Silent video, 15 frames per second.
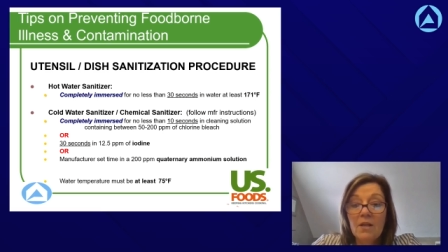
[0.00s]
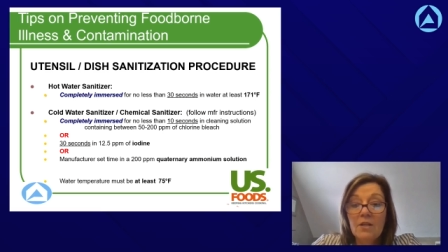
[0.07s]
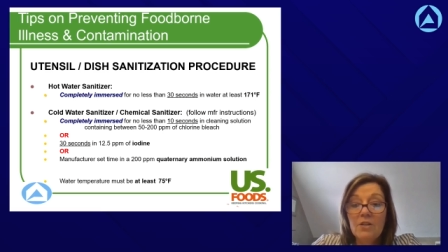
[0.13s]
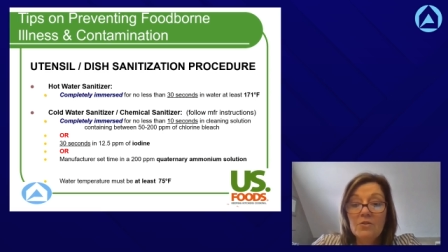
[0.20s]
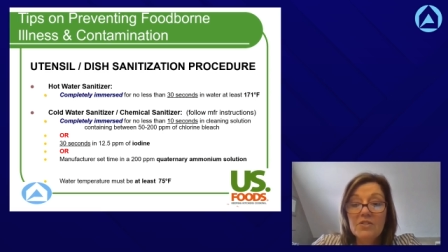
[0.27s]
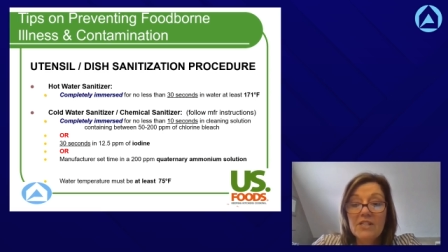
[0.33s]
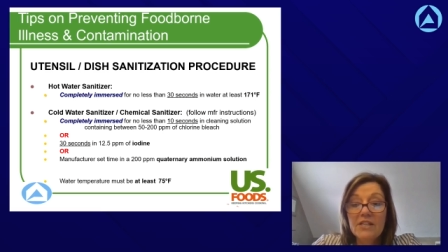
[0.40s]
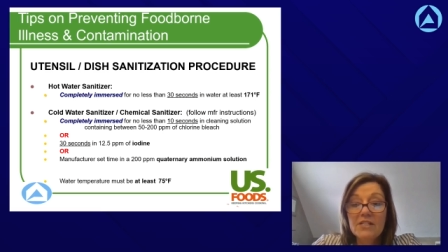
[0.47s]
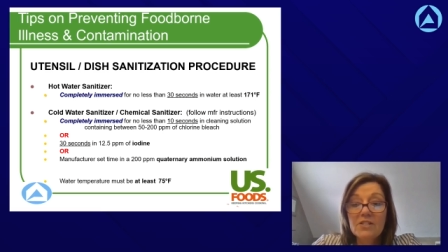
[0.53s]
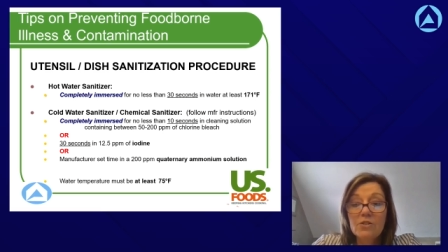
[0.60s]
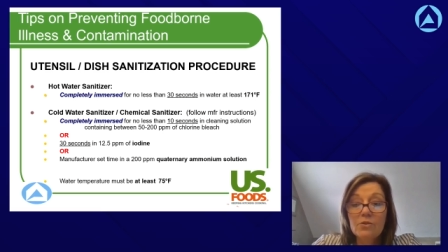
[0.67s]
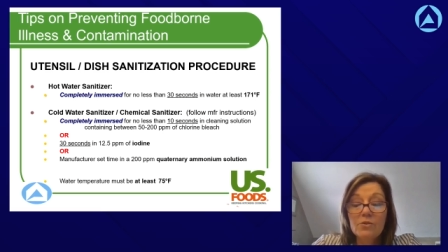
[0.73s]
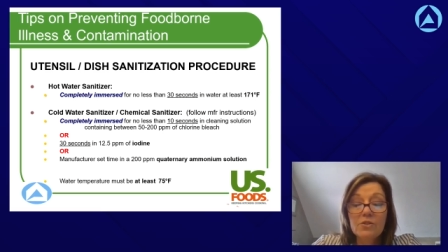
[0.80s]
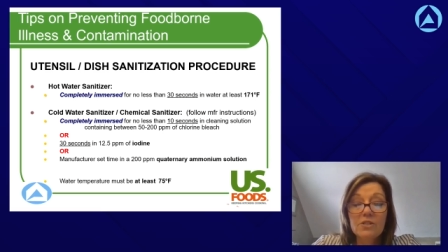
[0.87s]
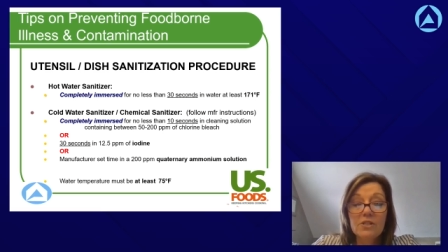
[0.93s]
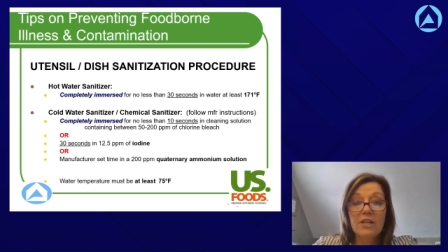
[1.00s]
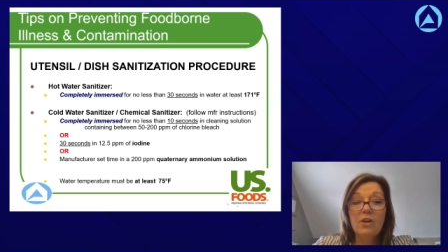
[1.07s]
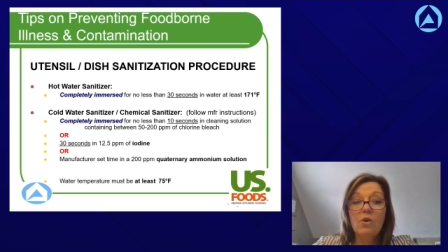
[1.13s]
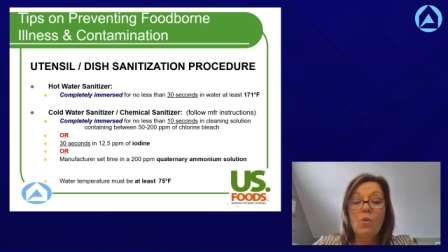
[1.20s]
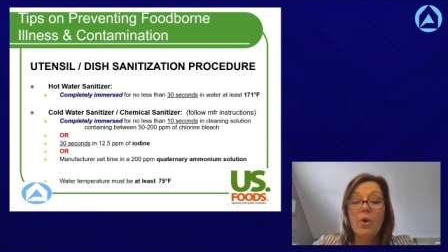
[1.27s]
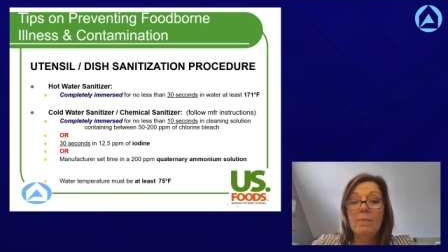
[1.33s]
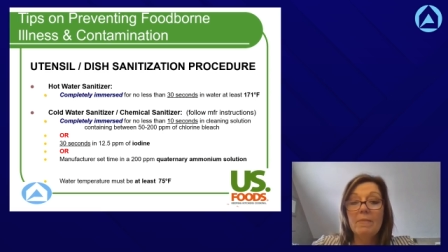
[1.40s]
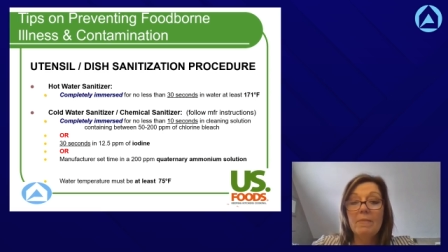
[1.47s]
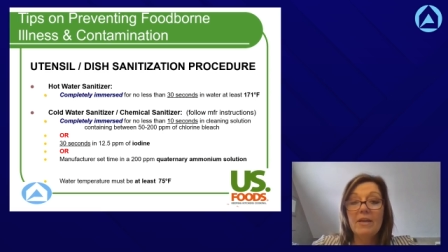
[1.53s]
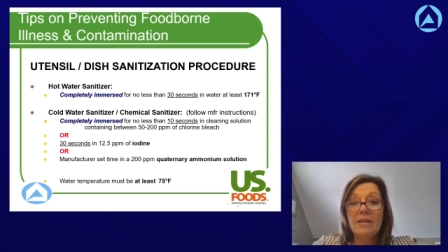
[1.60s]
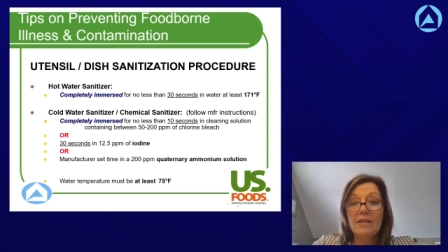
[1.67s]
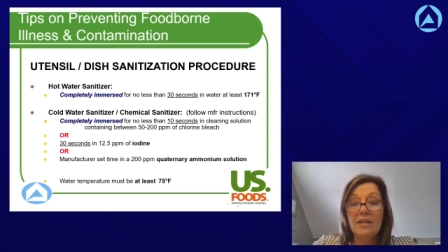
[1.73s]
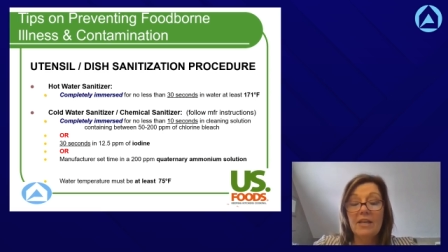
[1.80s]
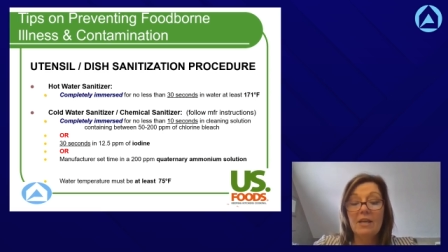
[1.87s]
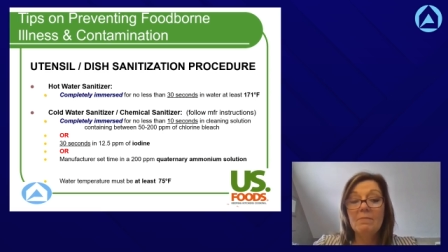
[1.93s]
utensils and
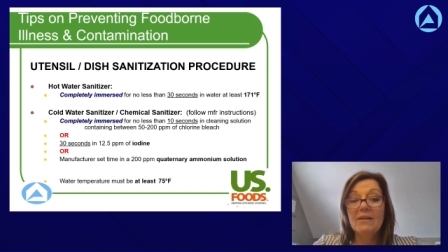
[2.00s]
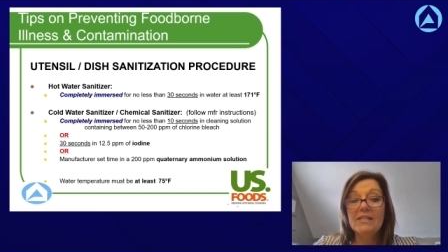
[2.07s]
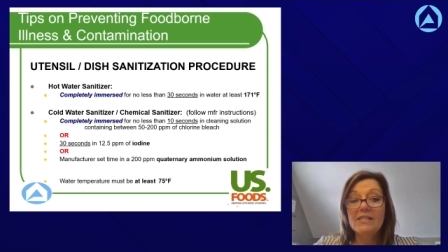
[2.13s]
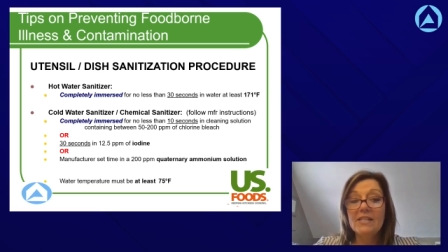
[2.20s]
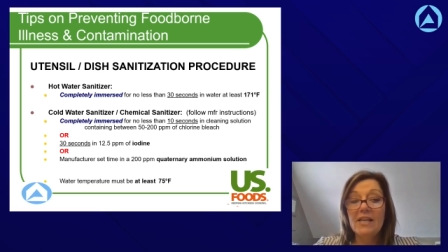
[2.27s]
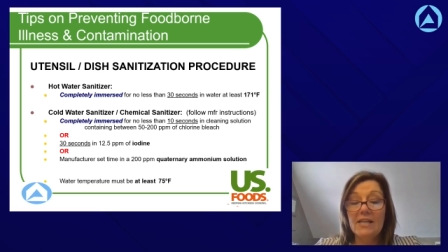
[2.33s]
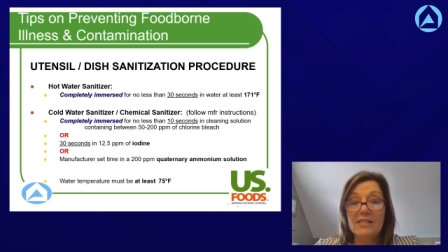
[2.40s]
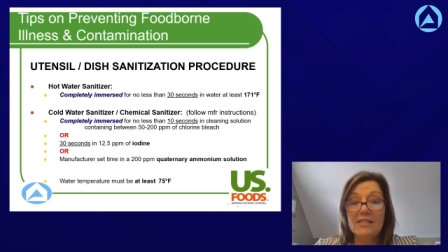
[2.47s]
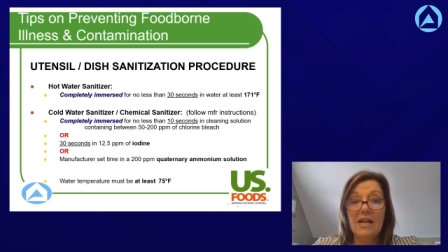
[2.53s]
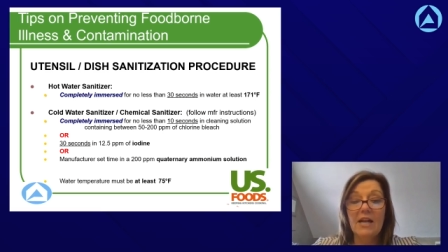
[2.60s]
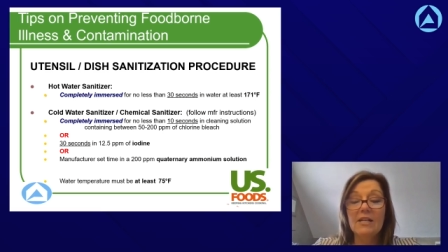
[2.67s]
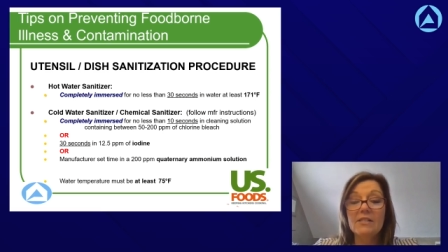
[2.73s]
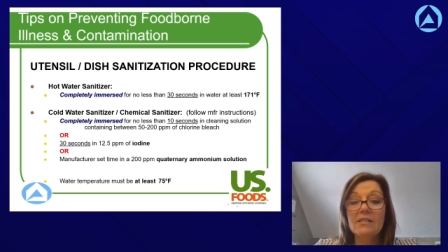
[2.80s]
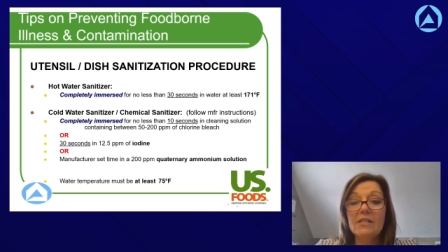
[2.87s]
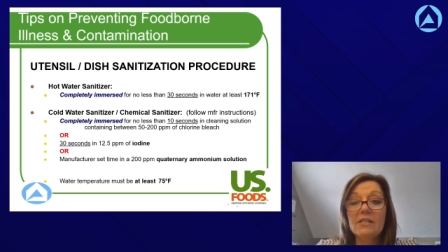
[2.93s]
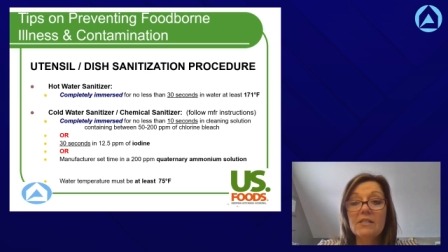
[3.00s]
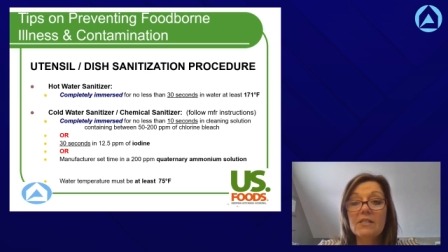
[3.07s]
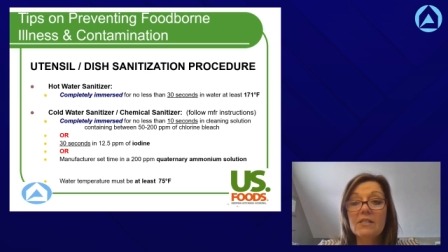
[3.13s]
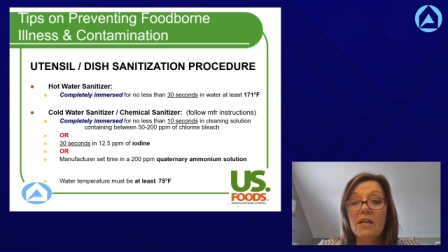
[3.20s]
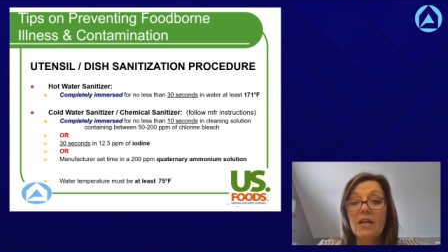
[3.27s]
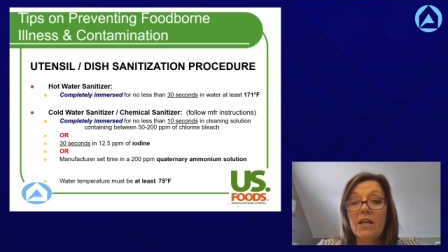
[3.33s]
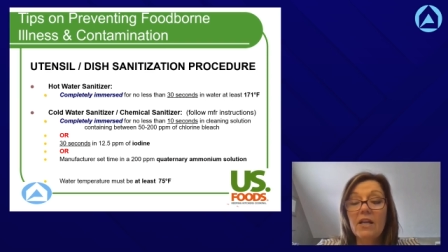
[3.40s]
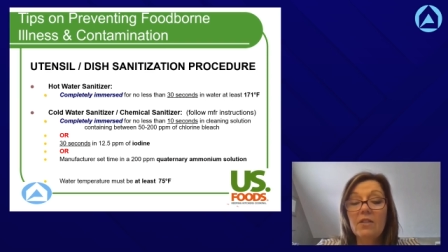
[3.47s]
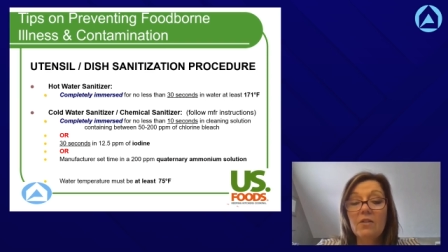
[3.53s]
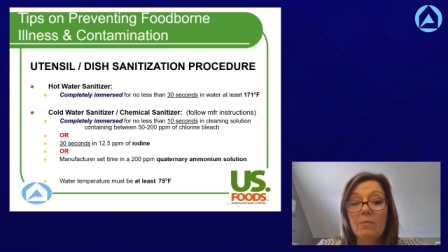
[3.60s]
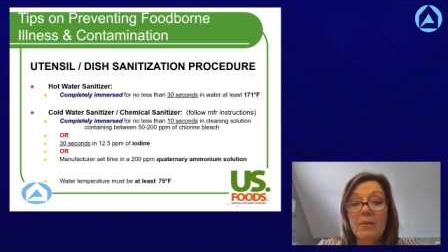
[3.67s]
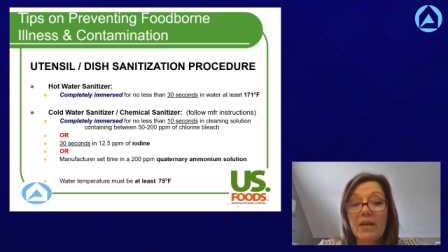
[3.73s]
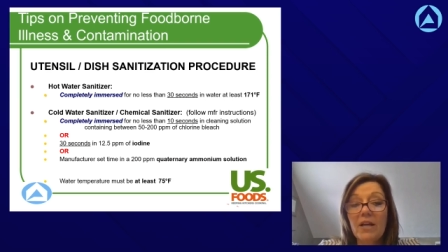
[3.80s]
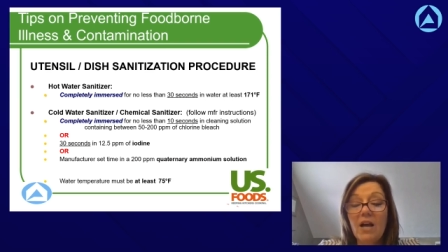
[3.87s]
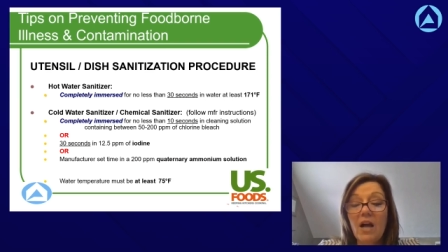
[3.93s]
equipment can be sanitized. It's going to
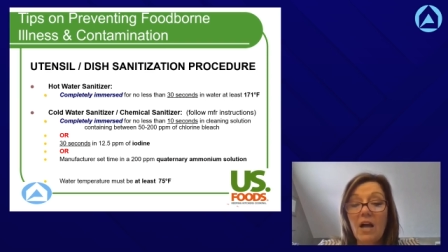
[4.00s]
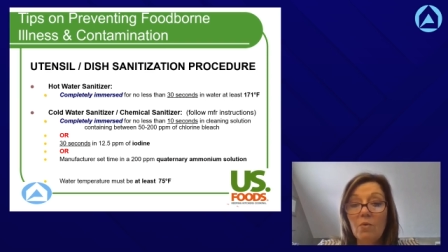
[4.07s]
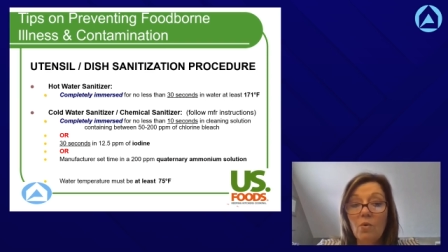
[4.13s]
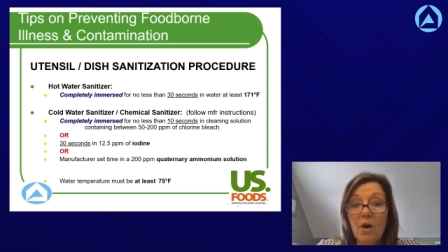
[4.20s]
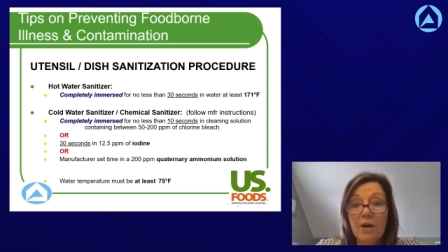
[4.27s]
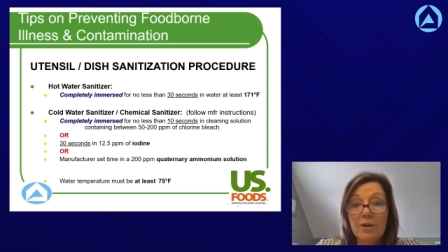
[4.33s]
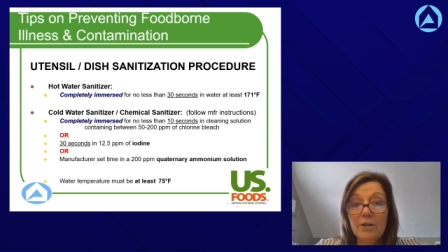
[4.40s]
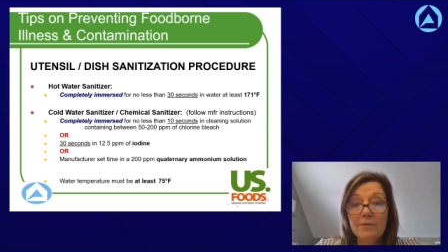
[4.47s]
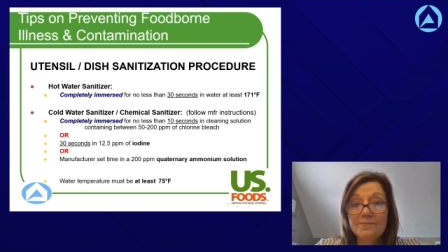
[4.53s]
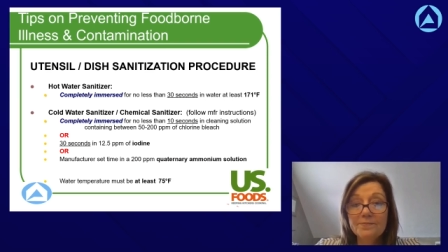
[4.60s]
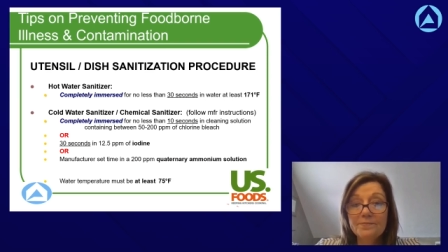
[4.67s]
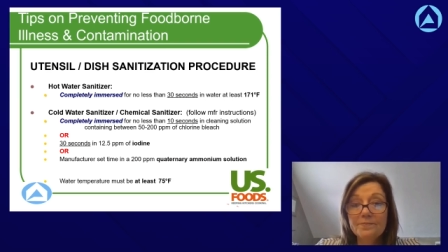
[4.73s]
either be hot water